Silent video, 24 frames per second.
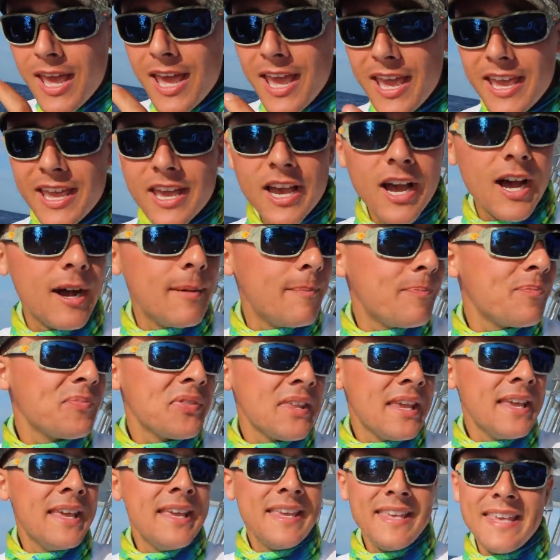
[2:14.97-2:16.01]
a, um,
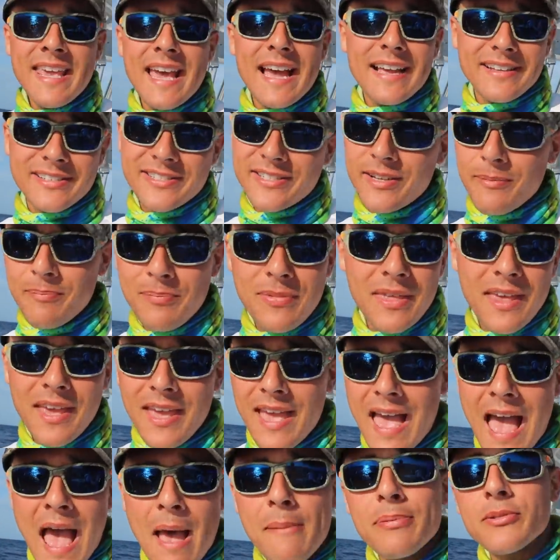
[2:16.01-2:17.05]
yeah,
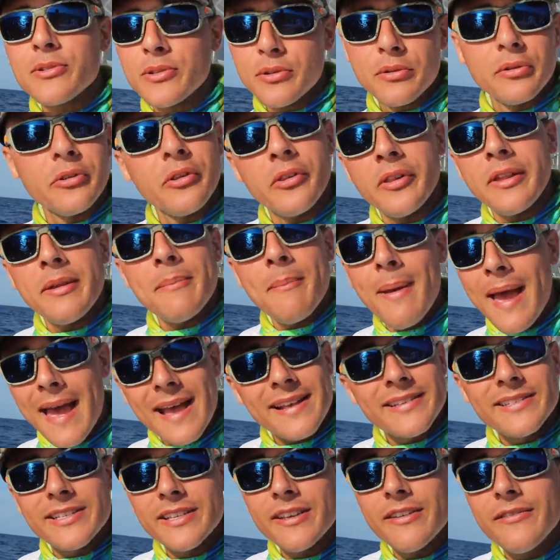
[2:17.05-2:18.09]
something absolutely
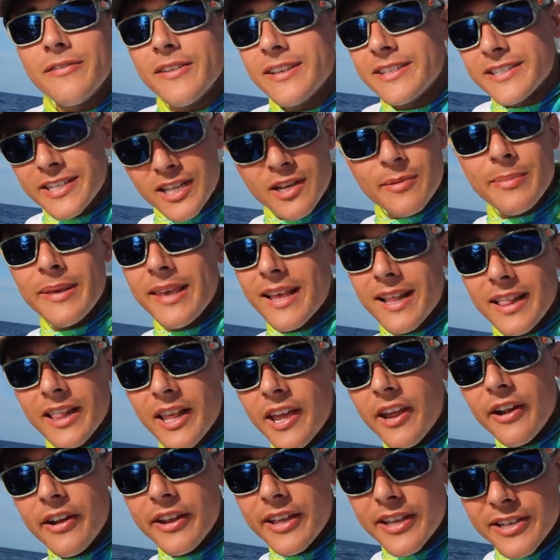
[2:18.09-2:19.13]
massive. It's gonna be
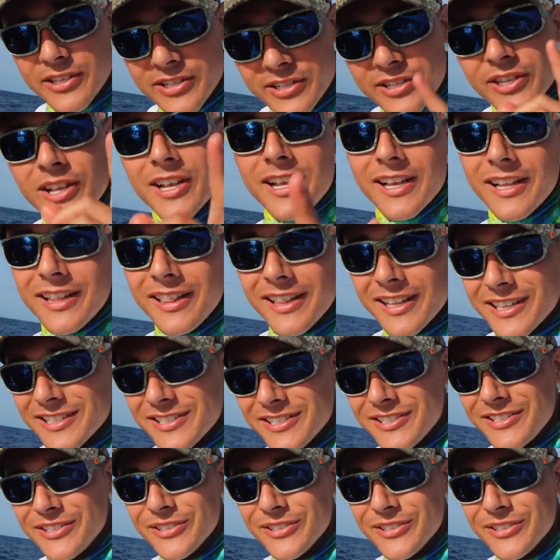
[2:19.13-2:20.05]
hilarious. Let's